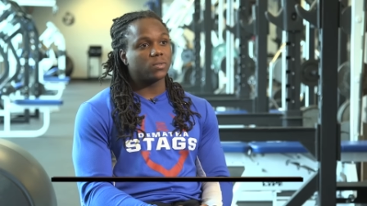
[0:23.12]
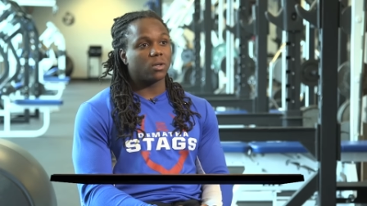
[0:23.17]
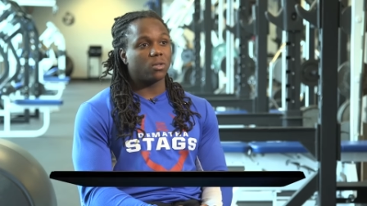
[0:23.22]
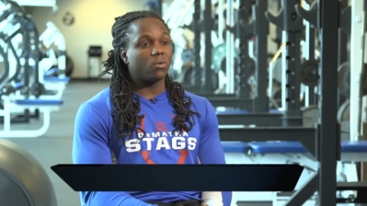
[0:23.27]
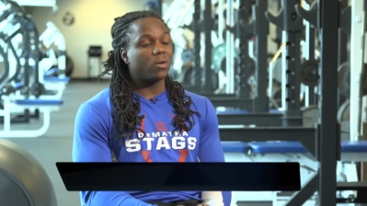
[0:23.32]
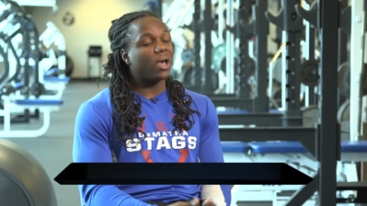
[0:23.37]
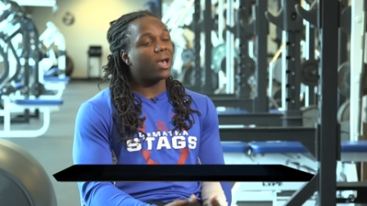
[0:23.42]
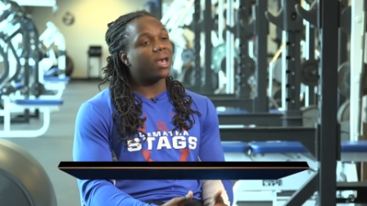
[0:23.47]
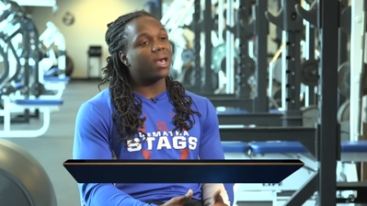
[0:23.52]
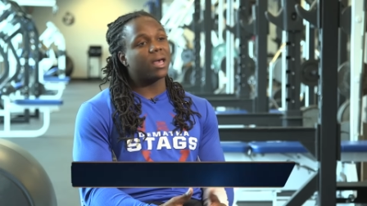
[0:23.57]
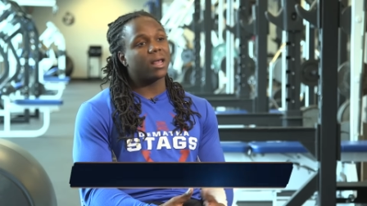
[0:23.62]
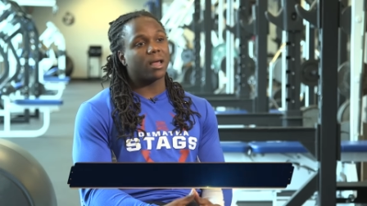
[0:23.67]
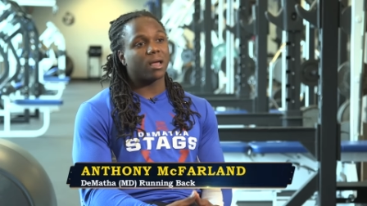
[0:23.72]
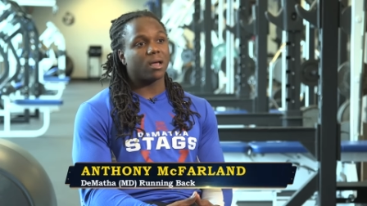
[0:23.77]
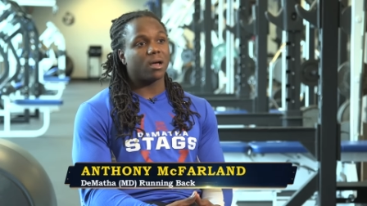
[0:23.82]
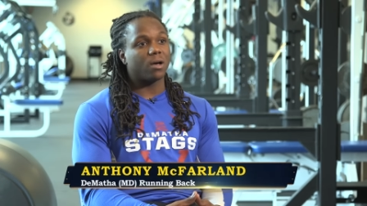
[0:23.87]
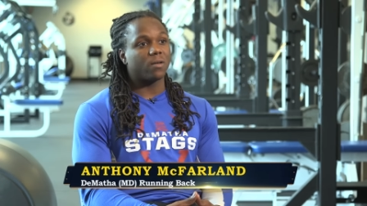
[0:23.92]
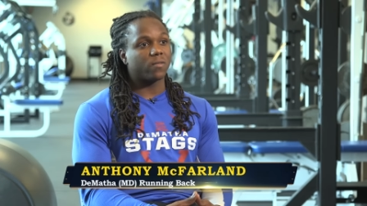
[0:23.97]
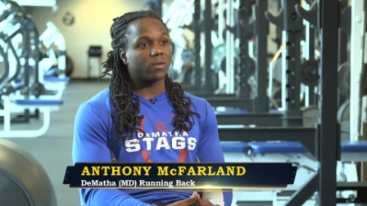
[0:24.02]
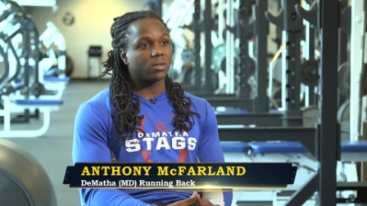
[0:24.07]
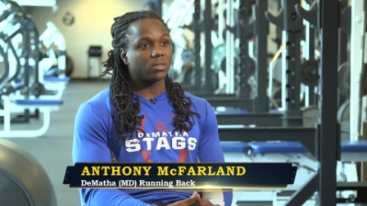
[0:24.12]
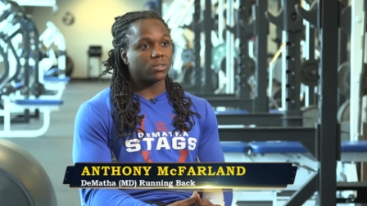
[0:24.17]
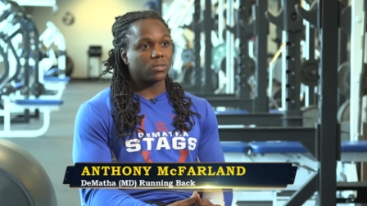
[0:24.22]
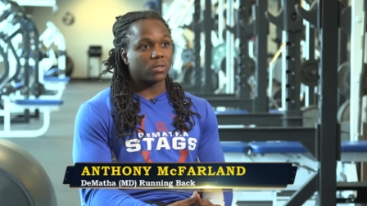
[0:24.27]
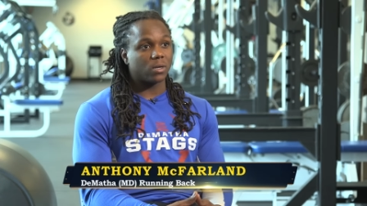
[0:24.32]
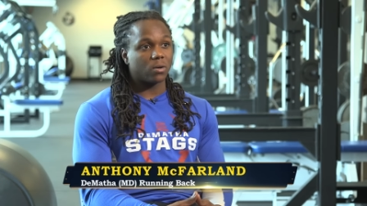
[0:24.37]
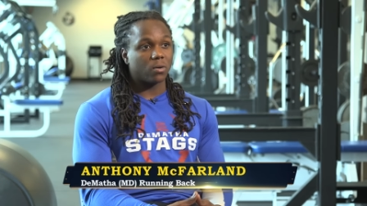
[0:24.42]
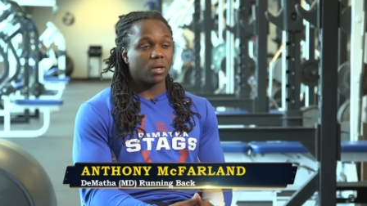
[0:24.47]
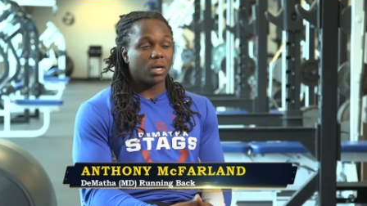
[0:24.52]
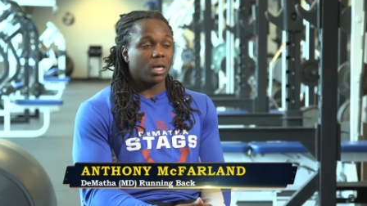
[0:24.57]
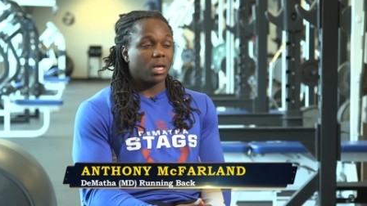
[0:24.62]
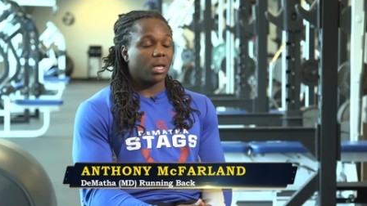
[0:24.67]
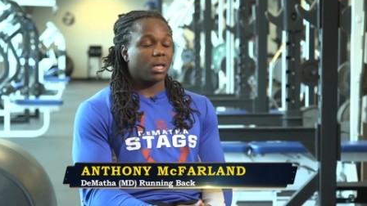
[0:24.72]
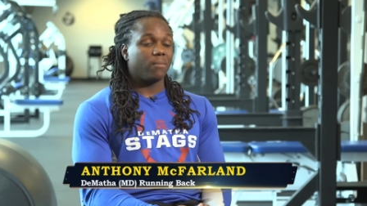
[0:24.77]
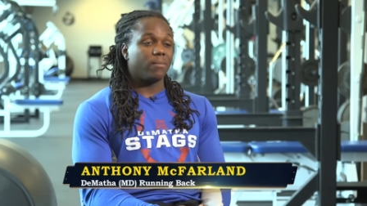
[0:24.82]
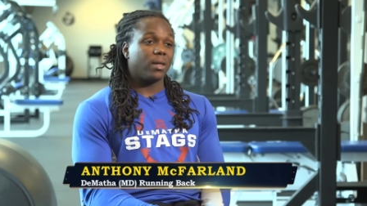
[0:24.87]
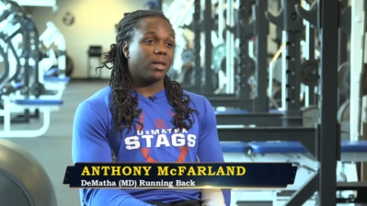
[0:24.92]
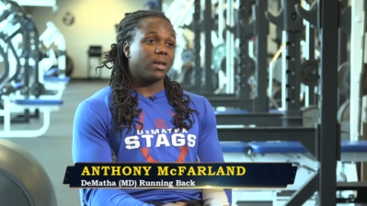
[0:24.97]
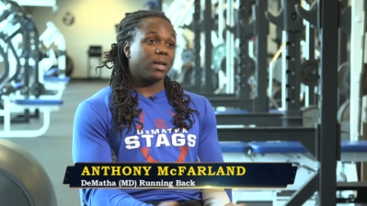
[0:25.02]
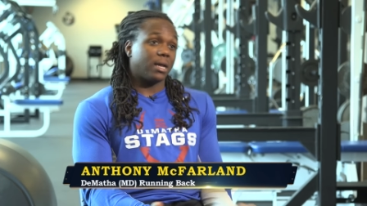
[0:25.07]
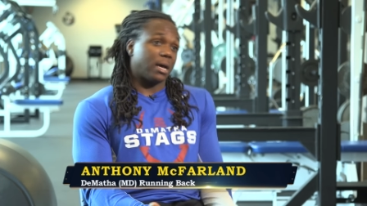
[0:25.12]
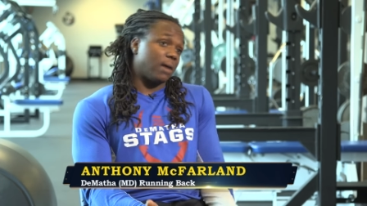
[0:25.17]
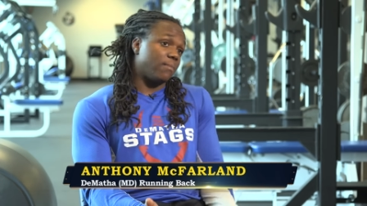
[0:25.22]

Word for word: You know, you gotta have that confidence. You know, I mean,